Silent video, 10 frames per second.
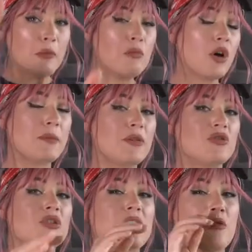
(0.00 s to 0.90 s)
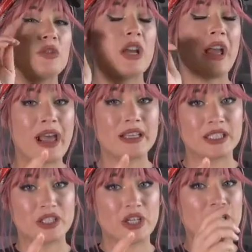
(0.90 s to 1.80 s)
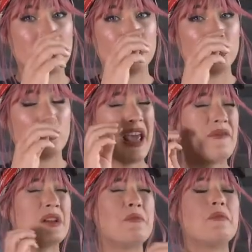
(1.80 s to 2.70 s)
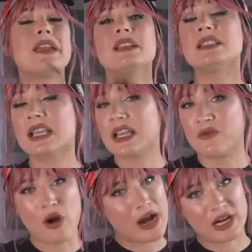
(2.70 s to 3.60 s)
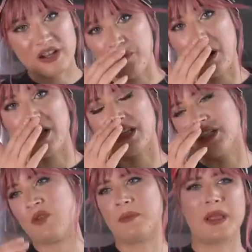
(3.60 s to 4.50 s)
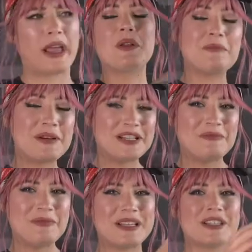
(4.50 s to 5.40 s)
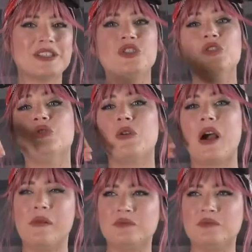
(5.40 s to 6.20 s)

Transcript: more about Gusta, which I highly suggest that you do, they have an amazing variety of products from plant-based meats to